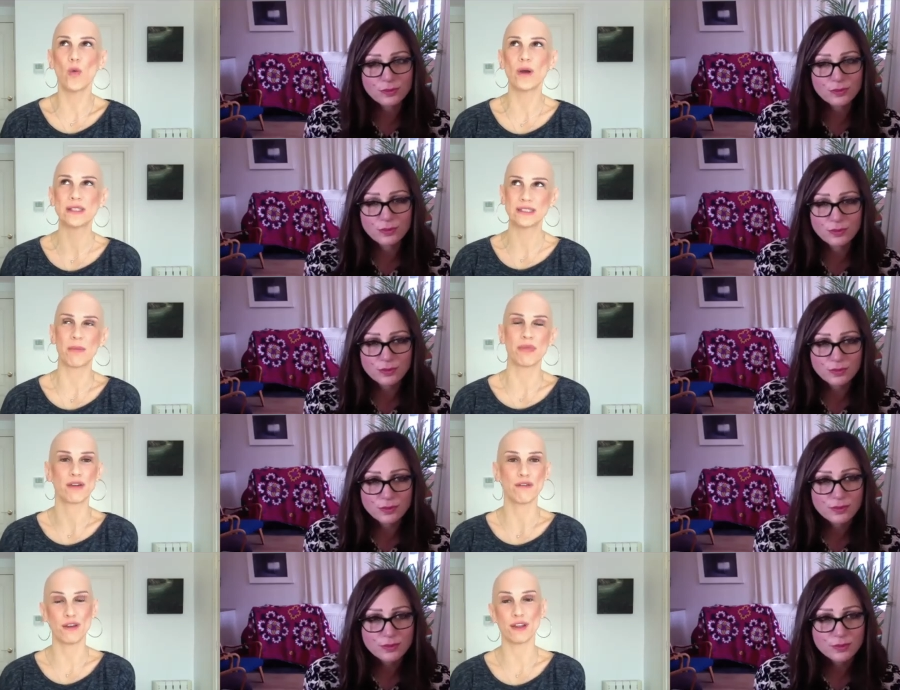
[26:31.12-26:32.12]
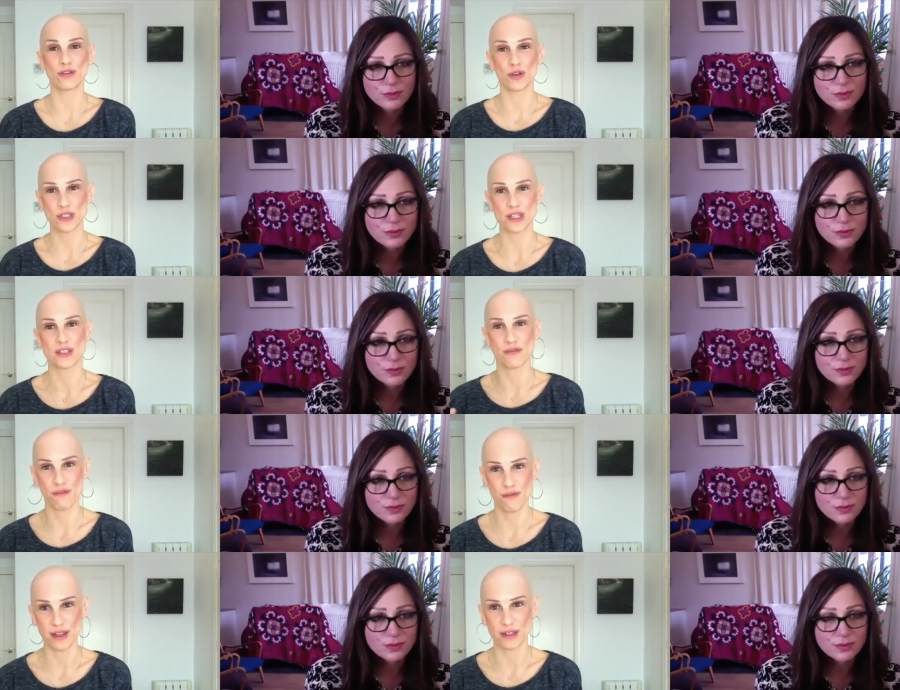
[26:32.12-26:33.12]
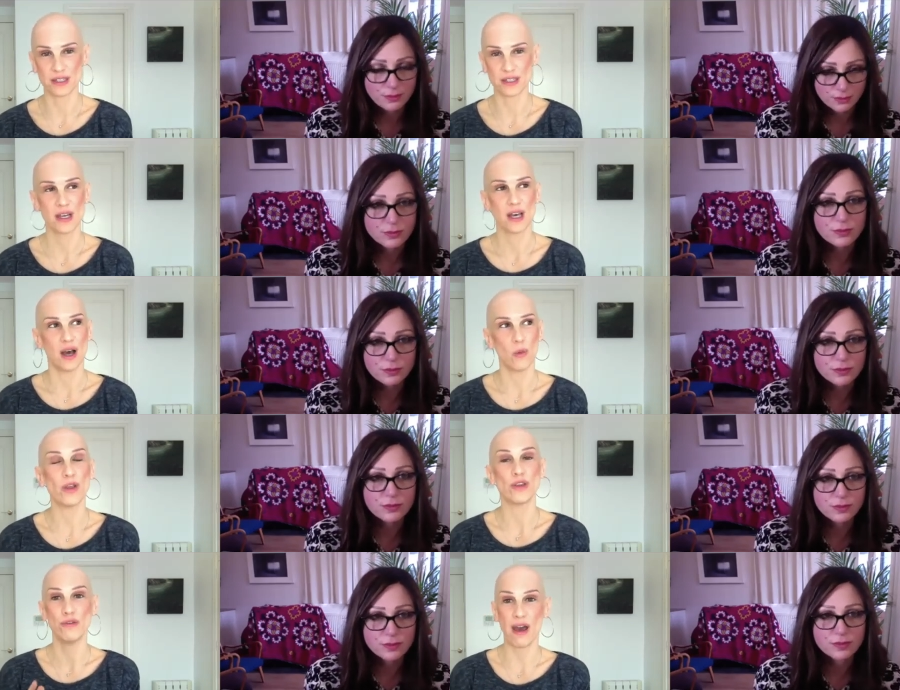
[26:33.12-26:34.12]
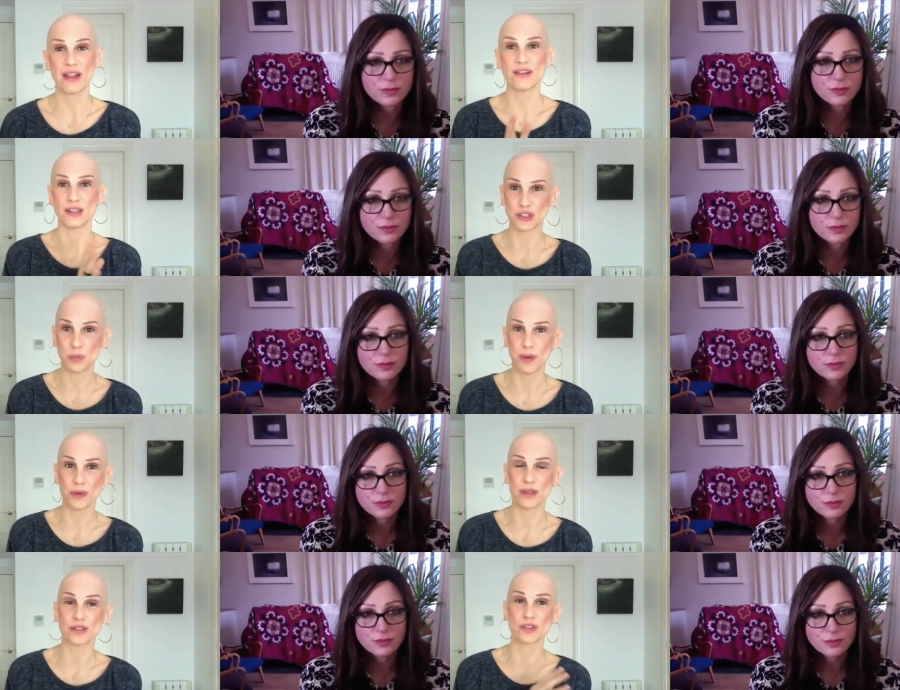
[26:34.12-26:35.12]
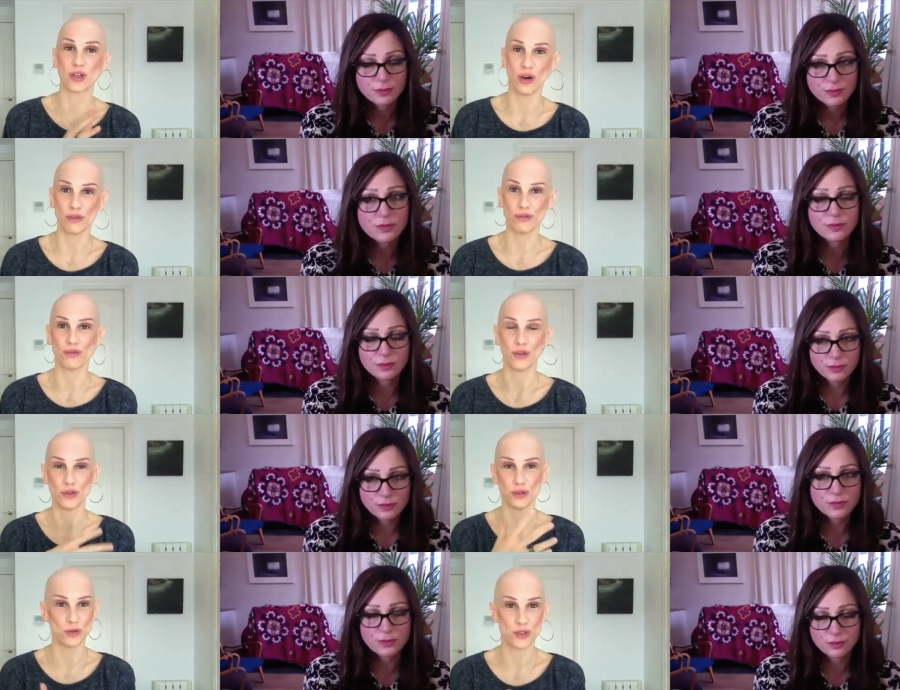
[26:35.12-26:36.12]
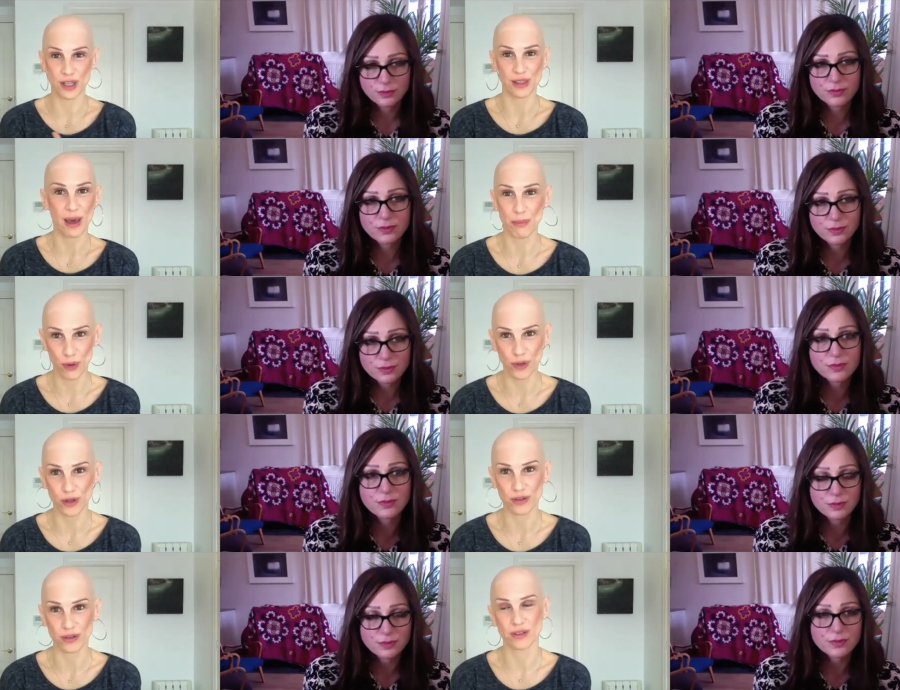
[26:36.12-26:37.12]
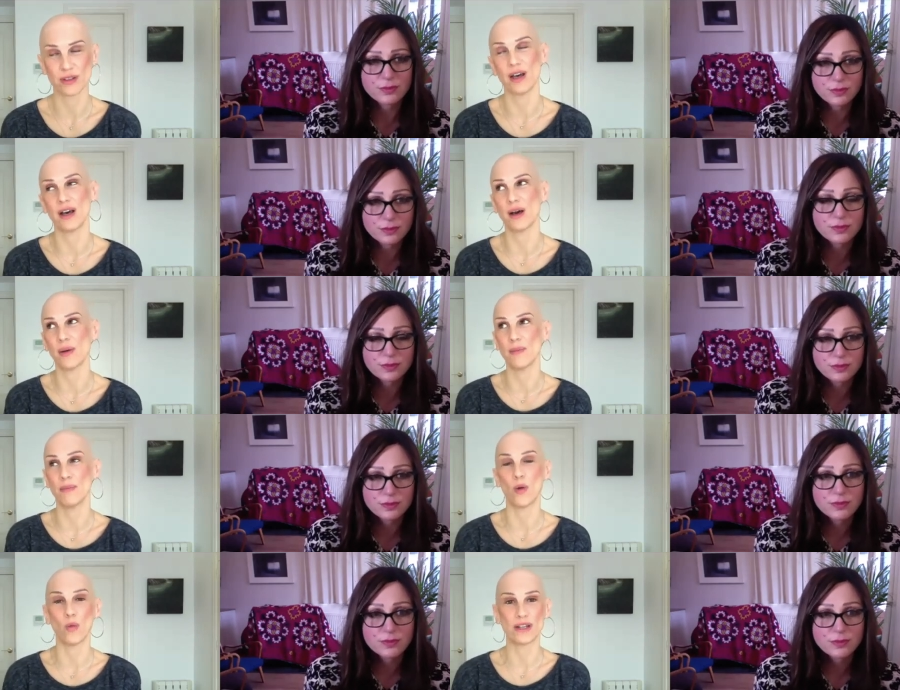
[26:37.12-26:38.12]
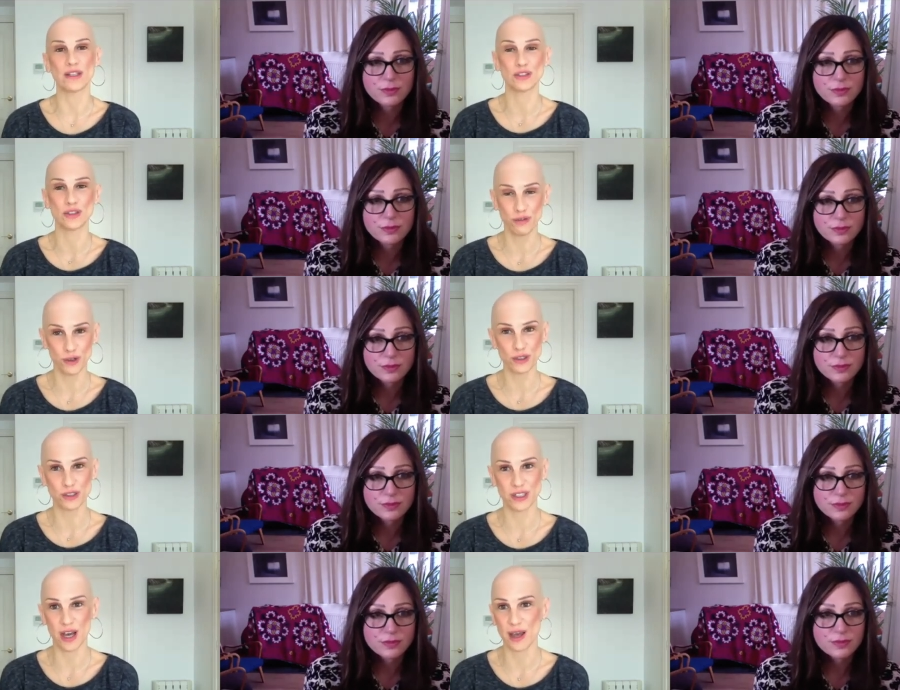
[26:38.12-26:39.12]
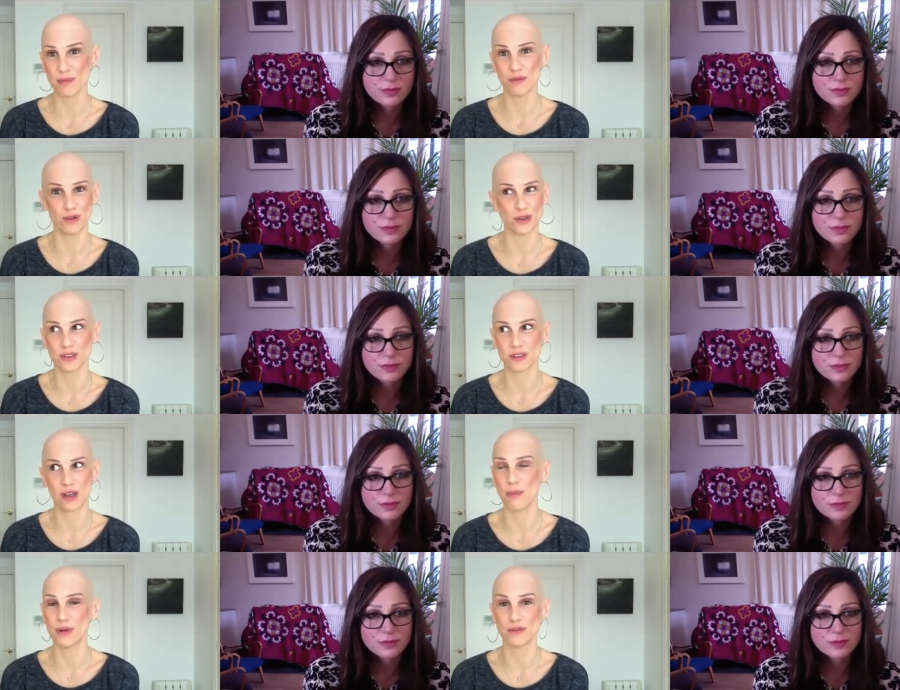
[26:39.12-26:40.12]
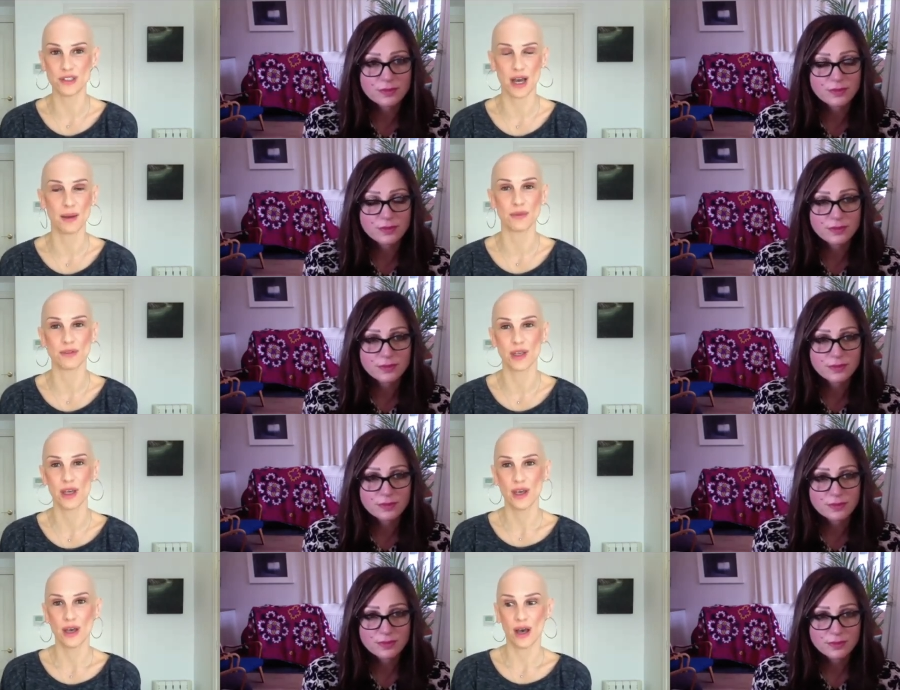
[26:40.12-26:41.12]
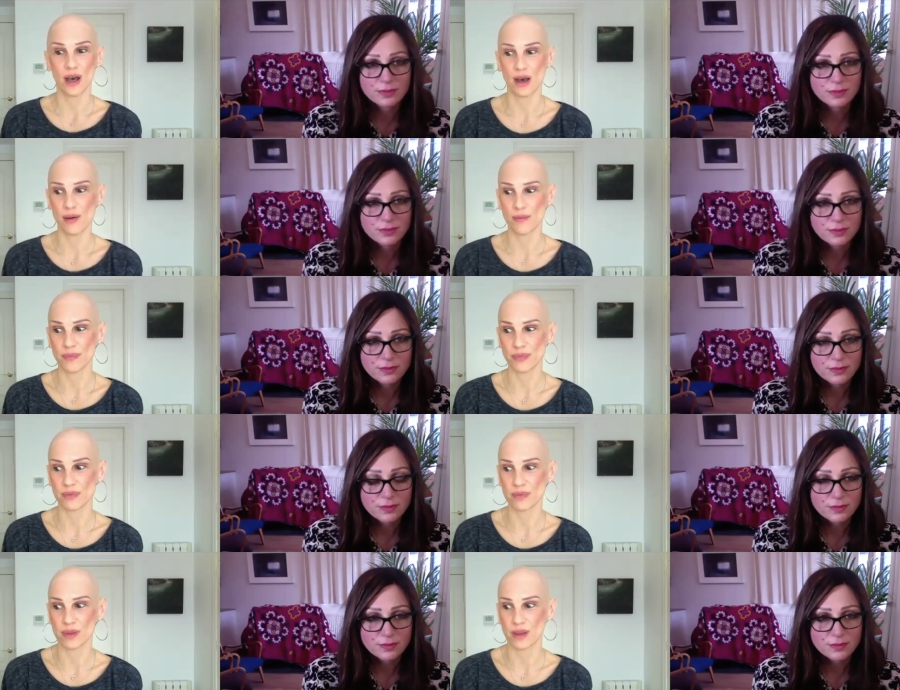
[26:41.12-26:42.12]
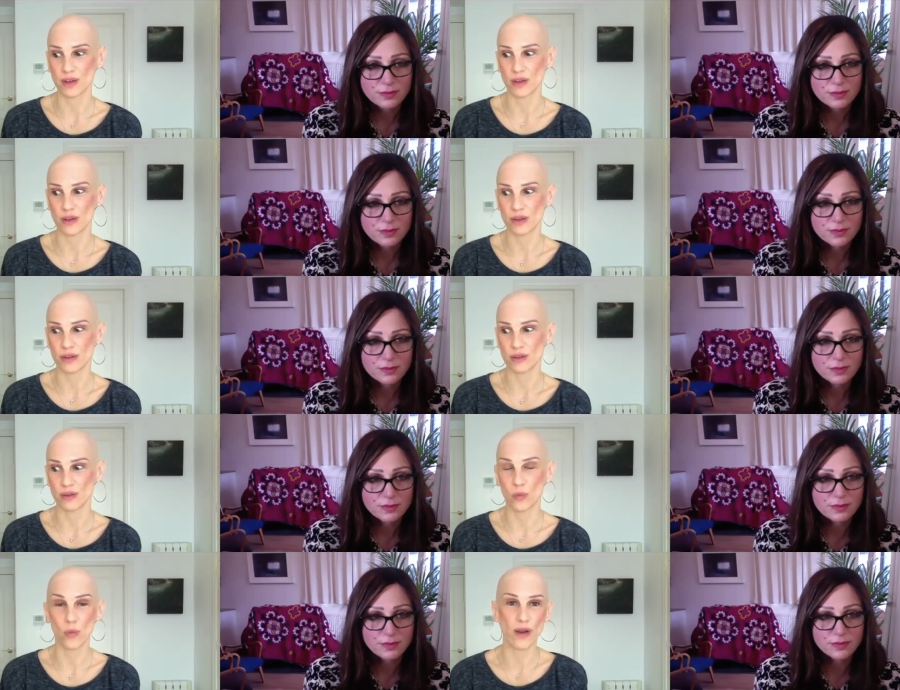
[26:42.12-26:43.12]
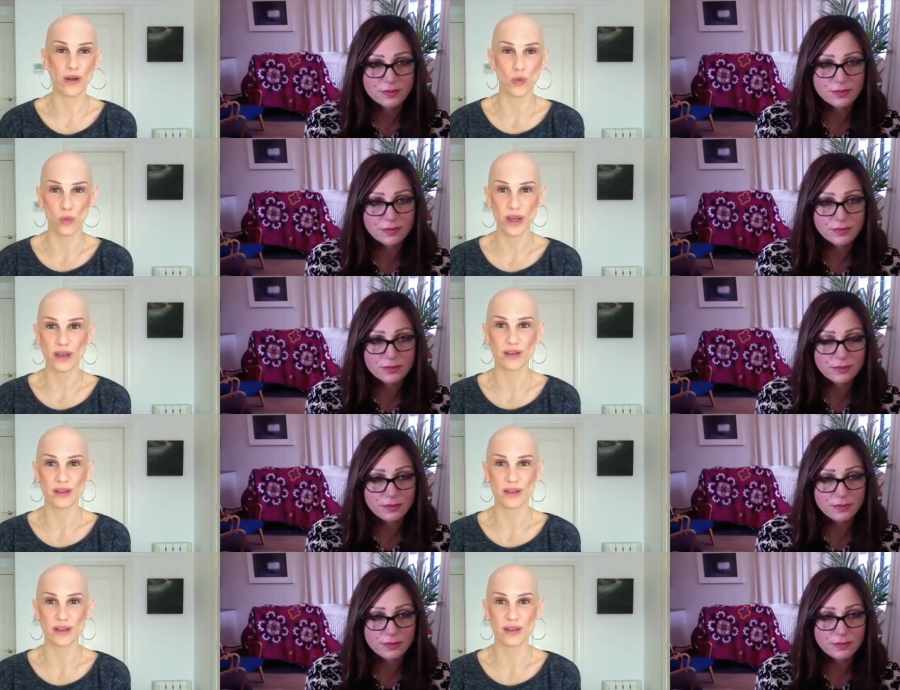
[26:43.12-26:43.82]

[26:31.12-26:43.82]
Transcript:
Speaker 1: when something fits or it doesn't fit mm. when you've had the experience of using that product. Mm. Uh, but when it's your first time, first couple of times um, wearing a wig,